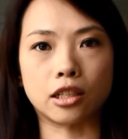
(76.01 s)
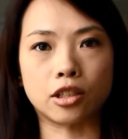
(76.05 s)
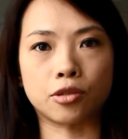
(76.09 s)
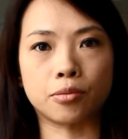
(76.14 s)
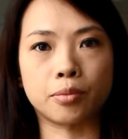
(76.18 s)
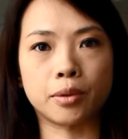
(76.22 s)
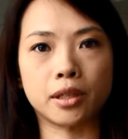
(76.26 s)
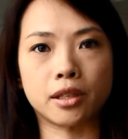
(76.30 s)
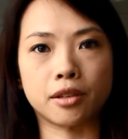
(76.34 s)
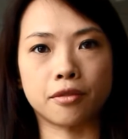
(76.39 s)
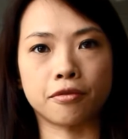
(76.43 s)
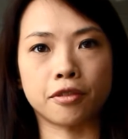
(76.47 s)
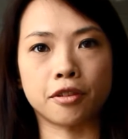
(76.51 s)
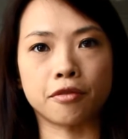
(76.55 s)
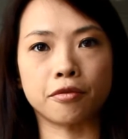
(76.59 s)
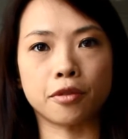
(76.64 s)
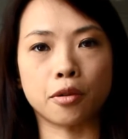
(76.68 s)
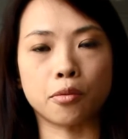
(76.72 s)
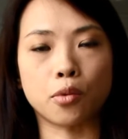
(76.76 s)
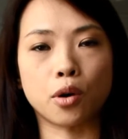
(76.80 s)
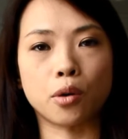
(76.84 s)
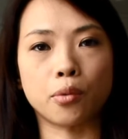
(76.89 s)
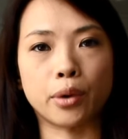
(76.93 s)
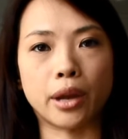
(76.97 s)
little bit different
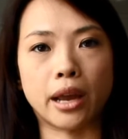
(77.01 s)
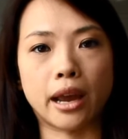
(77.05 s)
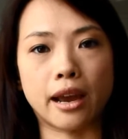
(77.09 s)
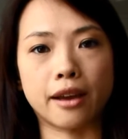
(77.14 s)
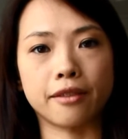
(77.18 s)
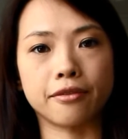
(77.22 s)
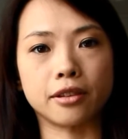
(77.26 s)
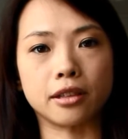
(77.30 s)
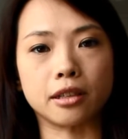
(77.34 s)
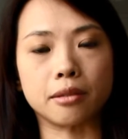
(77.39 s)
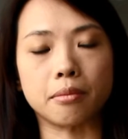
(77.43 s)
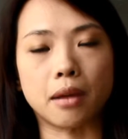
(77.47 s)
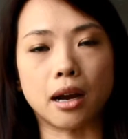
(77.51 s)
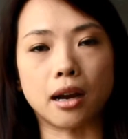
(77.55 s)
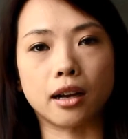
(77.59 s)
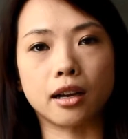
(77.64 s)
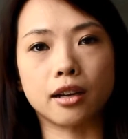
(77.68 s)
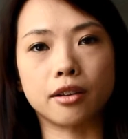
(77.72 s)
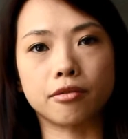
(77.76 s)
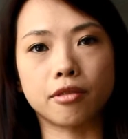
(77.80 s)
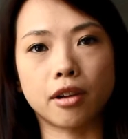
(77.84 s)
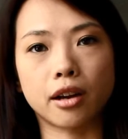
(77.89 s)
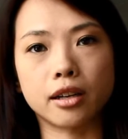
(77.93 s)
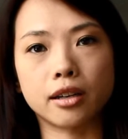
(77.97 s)
from what we have in the
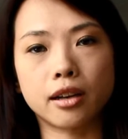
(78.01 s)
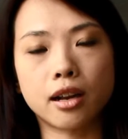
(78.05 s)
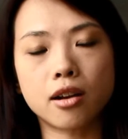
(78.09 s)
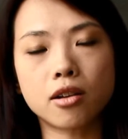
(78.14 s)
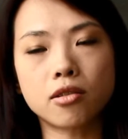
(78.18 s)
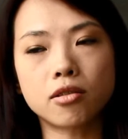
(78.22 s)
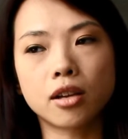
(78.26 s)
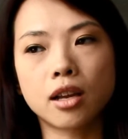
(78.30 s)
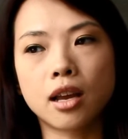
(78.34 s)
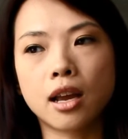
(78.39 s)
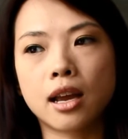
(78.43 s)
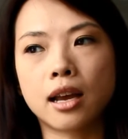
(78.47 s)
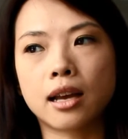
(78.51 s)
market right now.